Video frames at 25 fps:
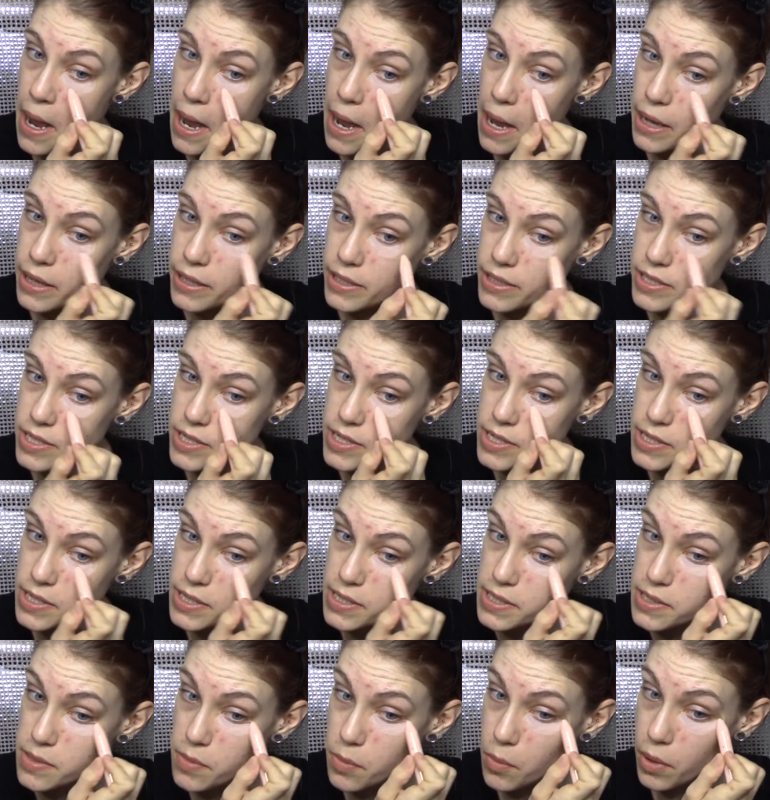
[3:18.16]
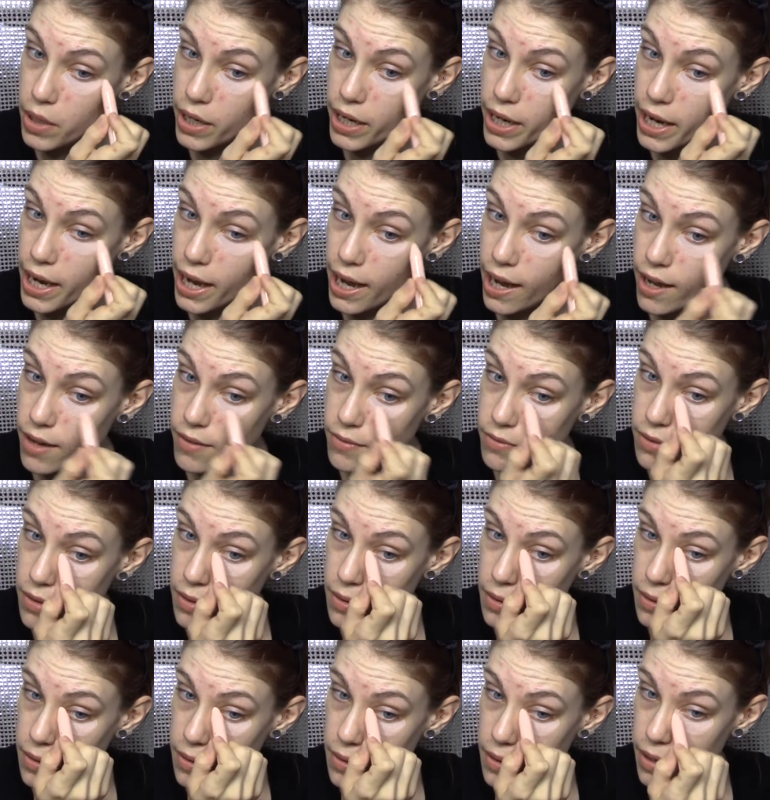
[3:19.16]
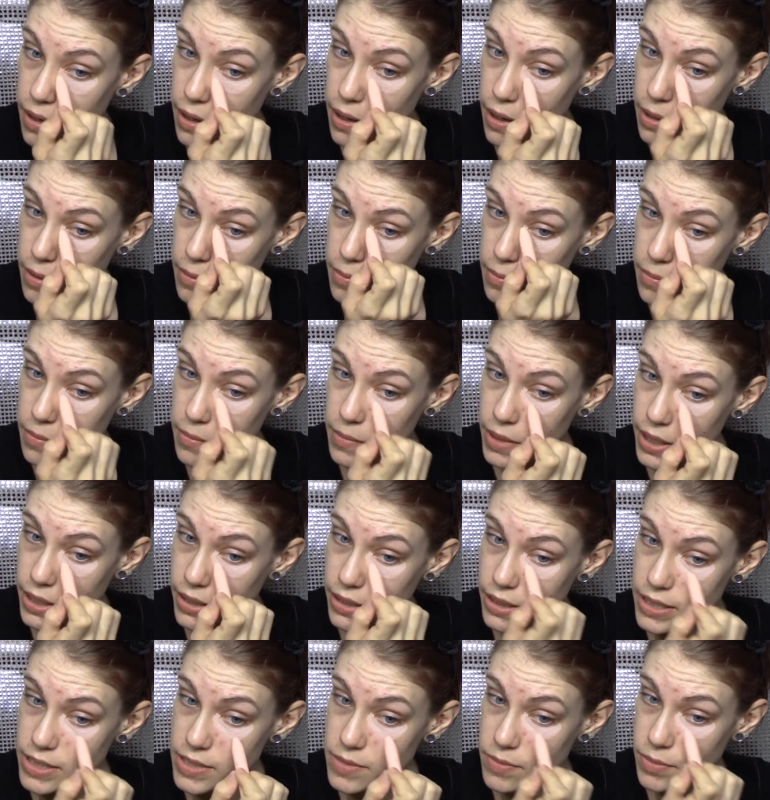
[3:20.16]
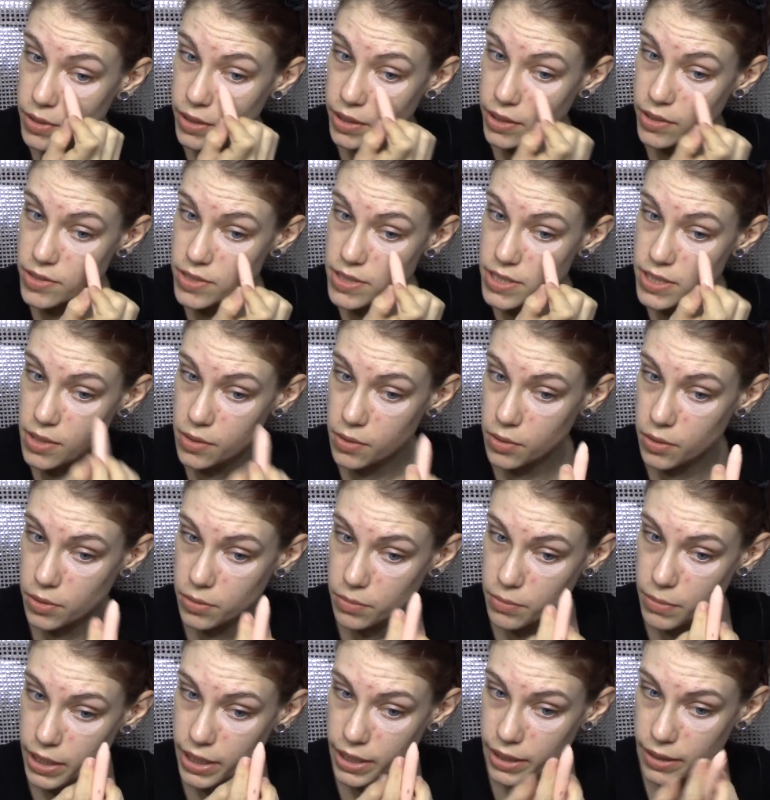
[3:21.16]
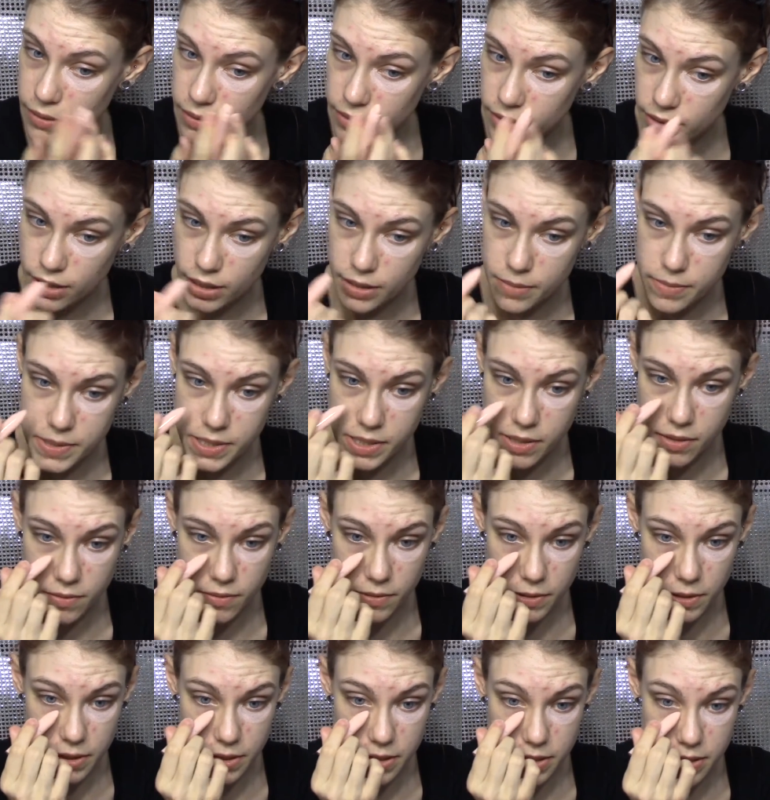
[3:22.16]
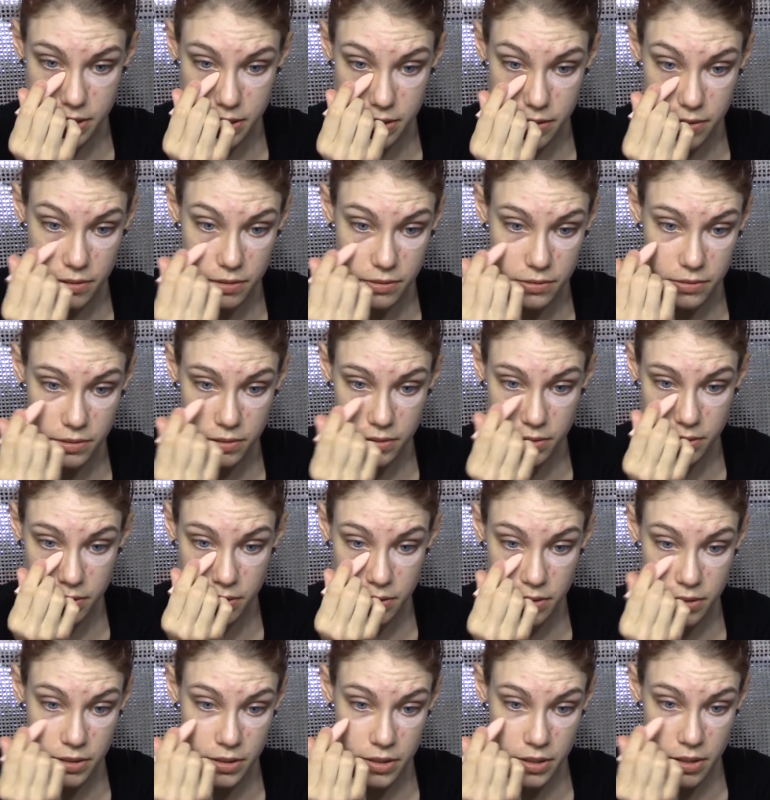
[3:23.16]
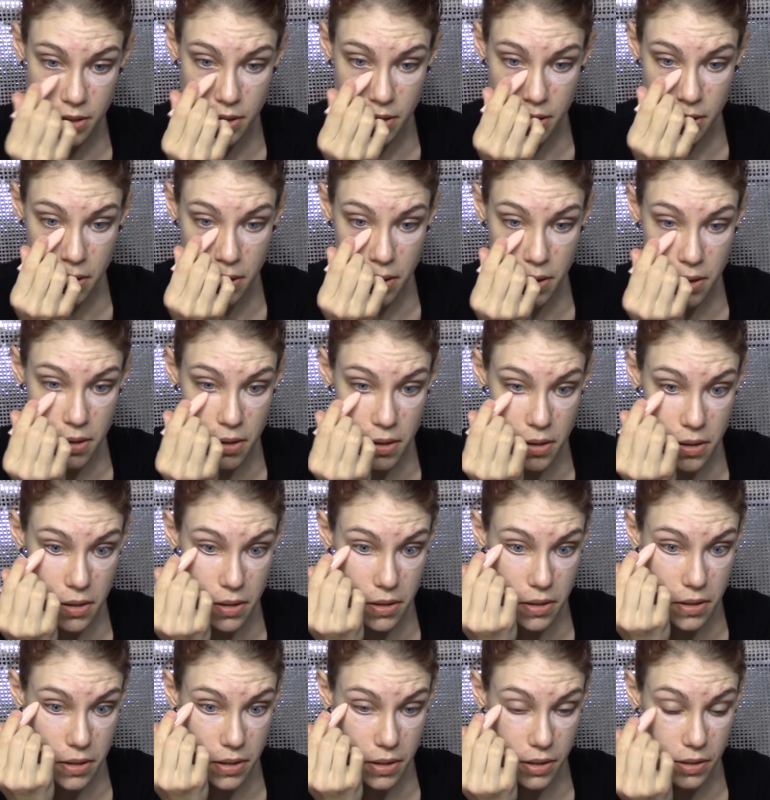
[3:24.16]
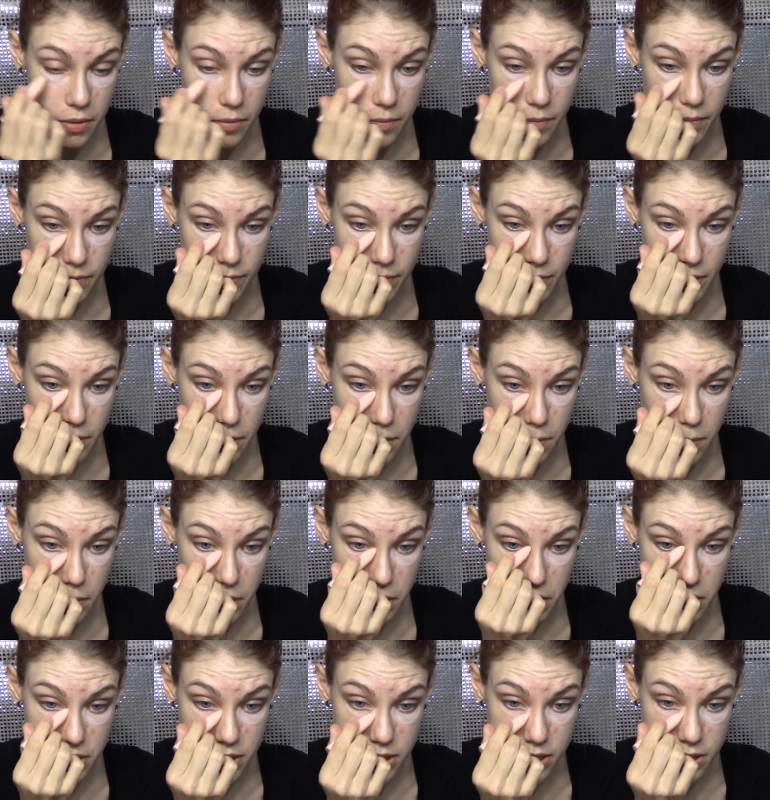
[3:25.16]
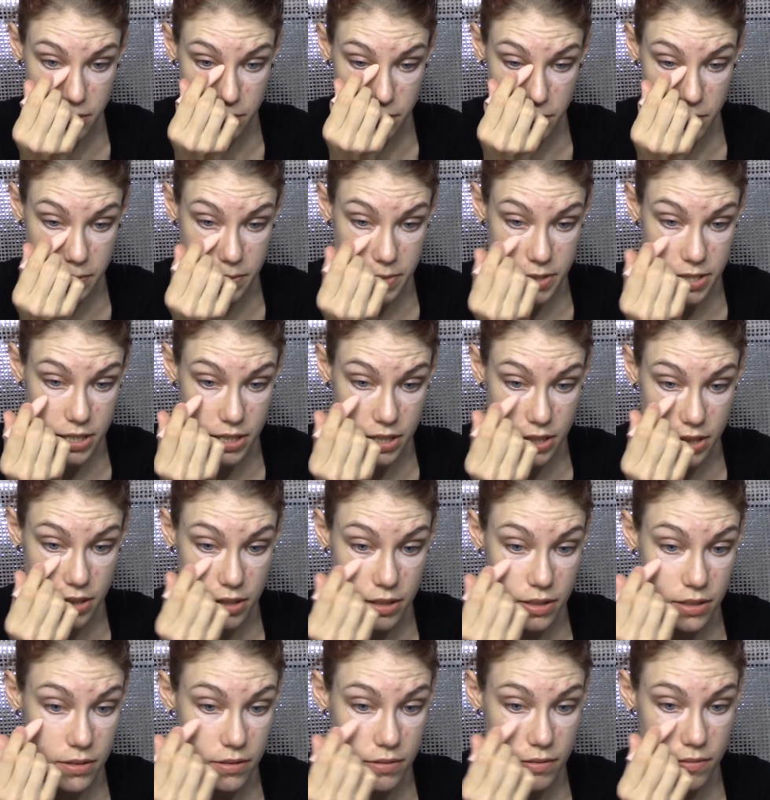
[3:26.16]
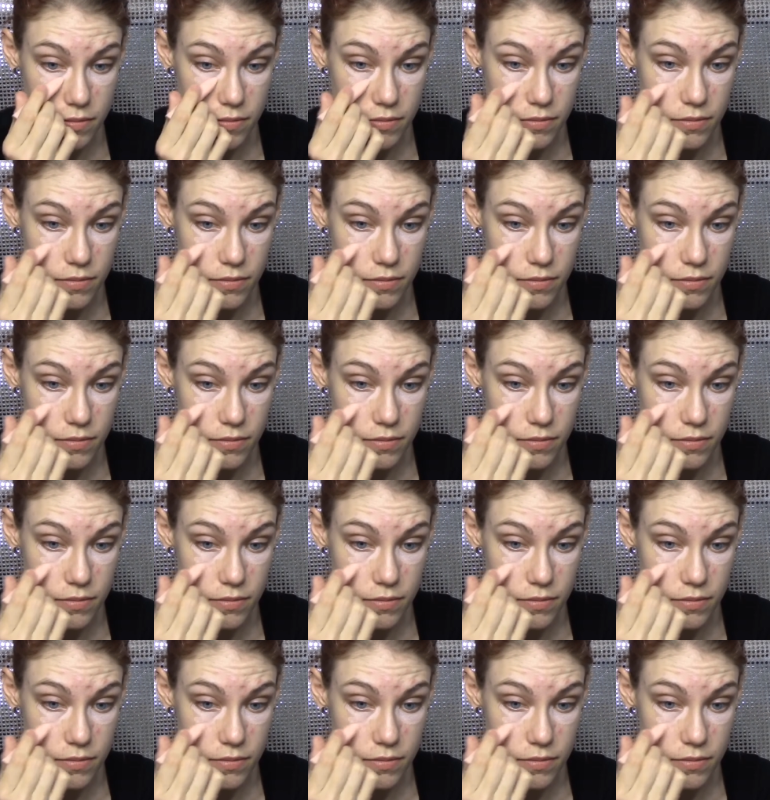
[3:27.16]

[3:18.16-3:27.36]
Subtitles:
It's just what I have. And it's really just to hold my lips over until, you know, we get some lipstick and